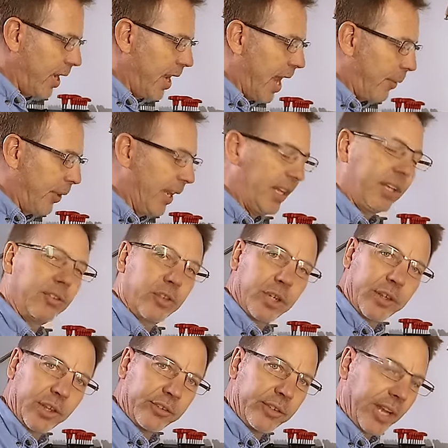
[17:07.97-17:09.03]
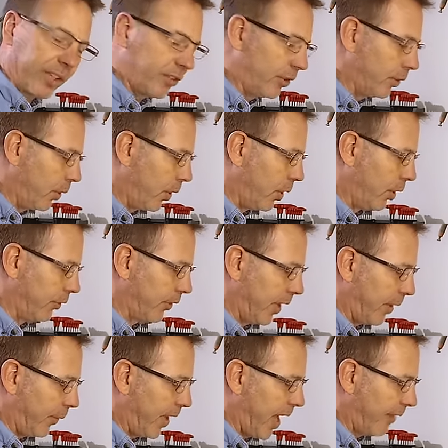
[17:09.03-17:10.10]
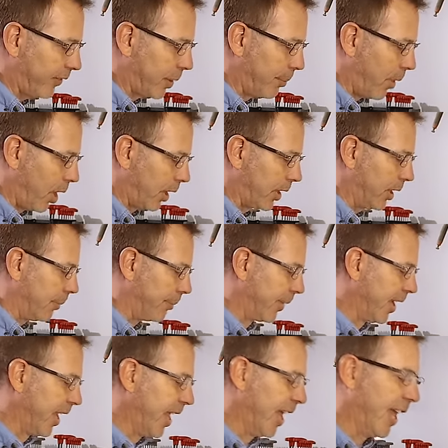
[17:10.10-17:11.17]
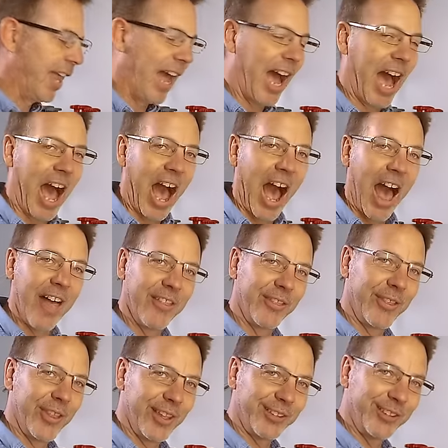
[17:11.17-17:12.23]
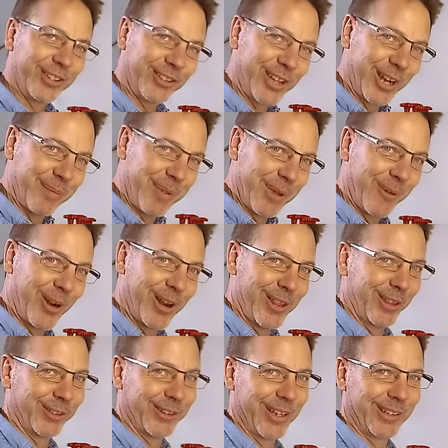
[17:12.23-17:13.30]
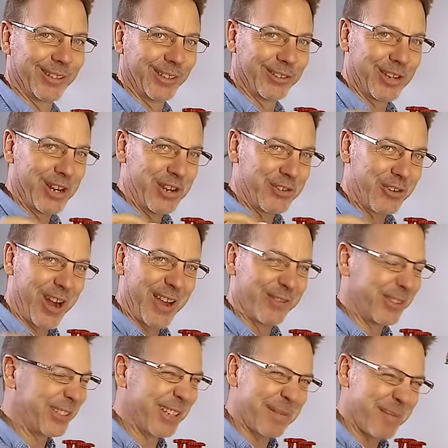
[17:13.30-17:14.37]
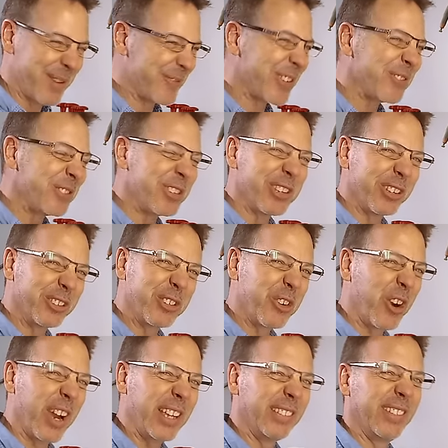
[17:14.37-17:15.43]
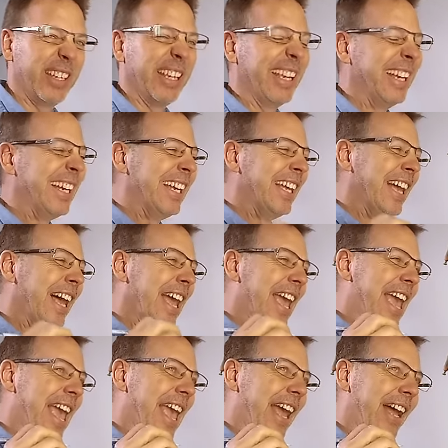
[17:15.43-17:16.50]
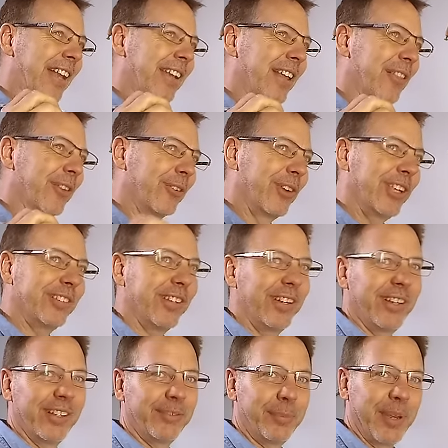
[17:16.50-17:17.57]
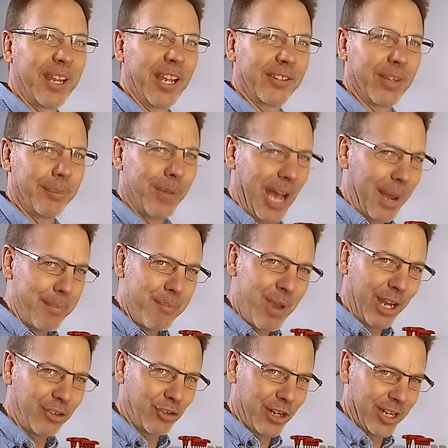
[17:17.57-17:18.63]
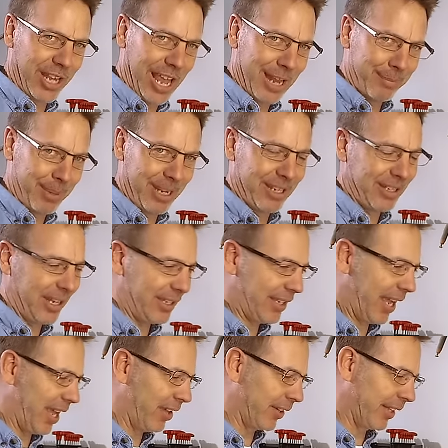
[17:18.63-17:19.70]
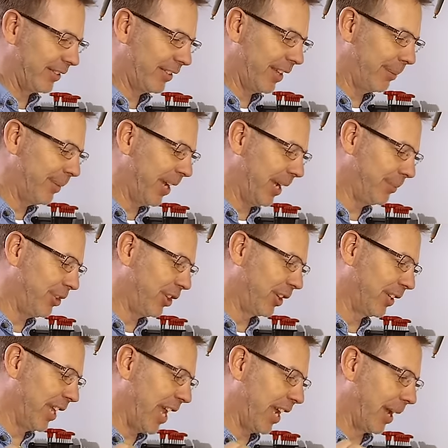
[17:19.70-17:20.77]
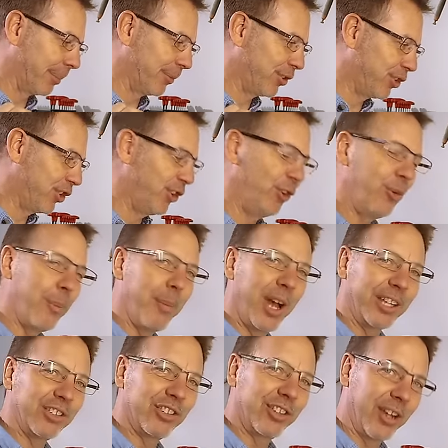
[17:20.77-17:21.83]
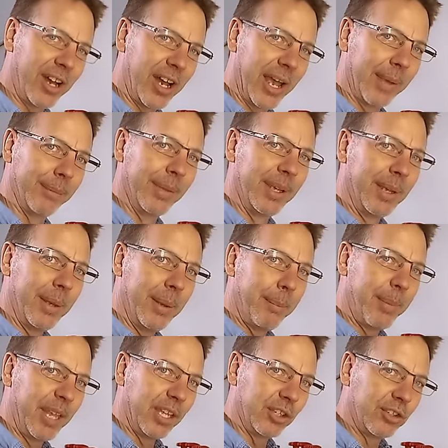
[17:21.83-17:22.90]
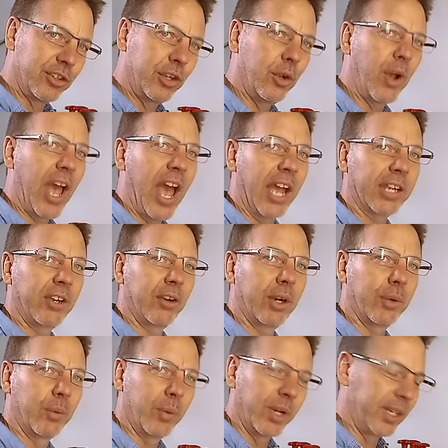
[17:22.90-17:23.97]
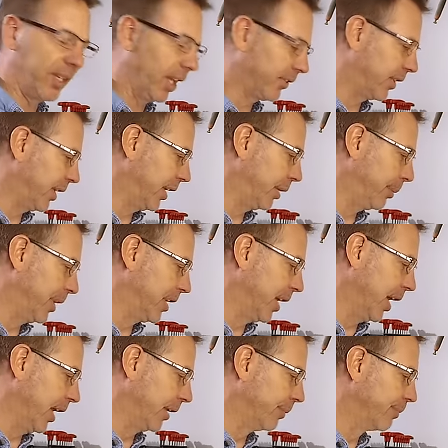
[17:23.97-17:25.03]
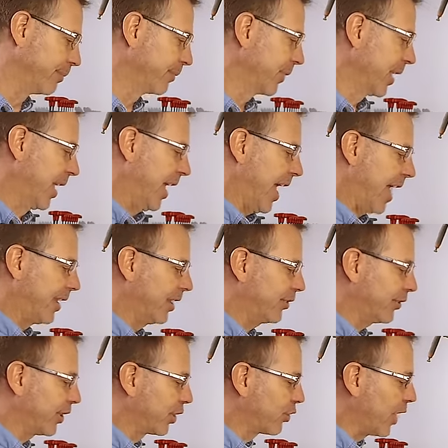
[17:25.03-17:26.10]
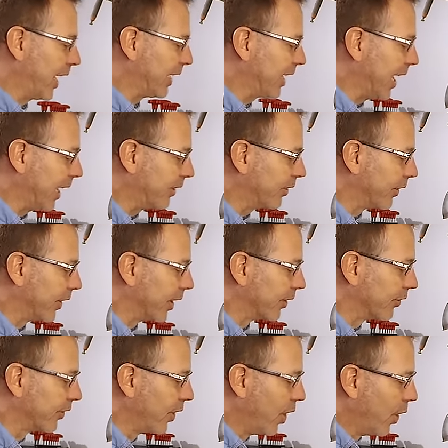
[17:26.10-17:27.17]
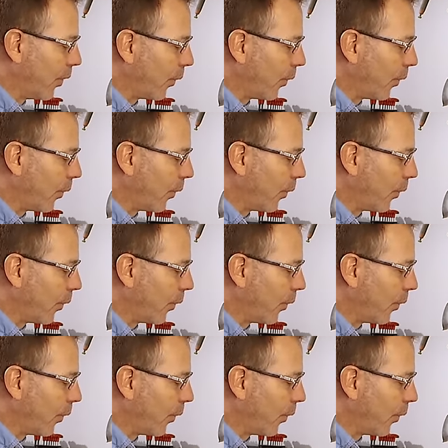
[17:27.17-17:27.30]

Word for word: Now we need to drill those next two holes and we have to mark them this is going to be one of those things that's going to drive some of you just crazy. And the reason is because I'm not measuring and being detailed. And sometimes you can take up too much time being too accurate when it doesn't need to be done. And this is a great case of this.